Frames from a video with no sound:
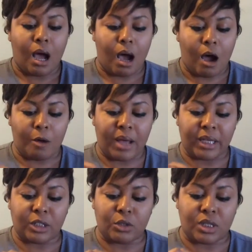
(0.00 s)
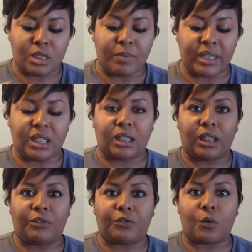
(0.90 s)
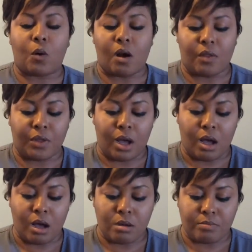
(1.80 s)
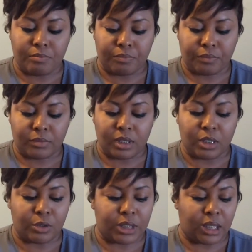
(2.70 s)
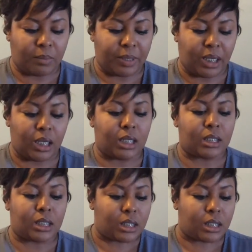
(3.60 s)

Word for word: I use this basically for the little stick pins.